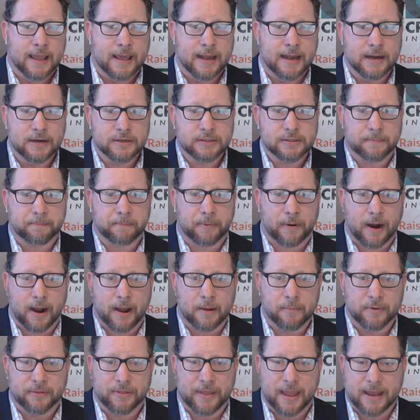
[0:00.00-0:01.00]
And here's the
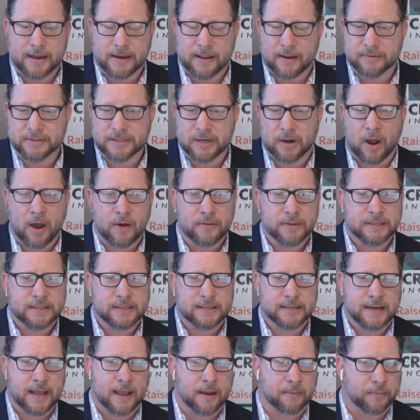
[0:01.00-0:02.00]
problem with that. And they said, oh, this
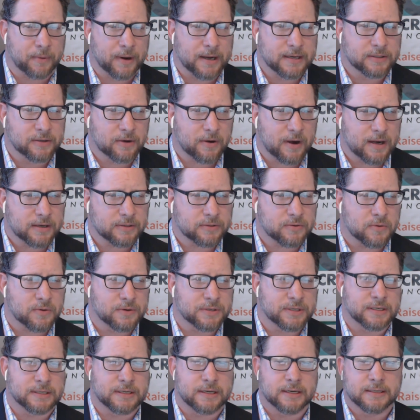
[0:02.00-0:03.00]
is going to help raise credit
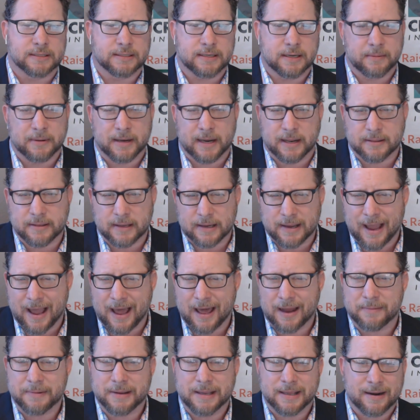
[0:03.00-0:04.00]
scores. This is going to stimulate the
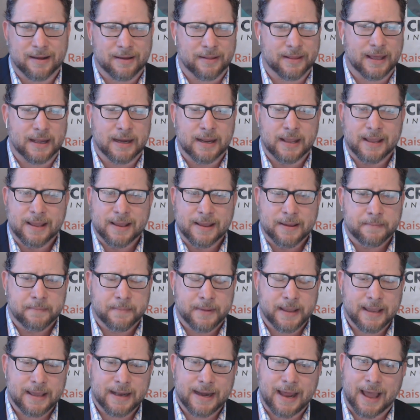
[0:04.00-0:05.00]
economy and all that.
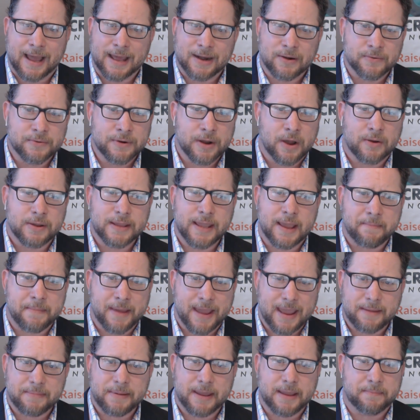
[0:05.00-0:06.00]
Man, I don't know. Yeah,
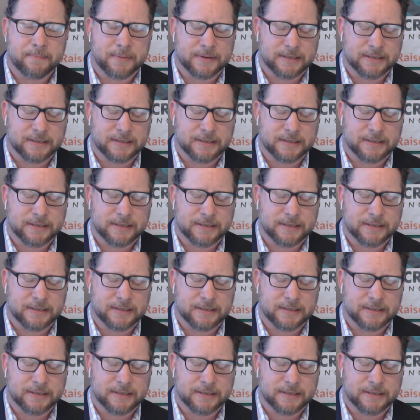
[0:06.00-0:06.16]
maybe.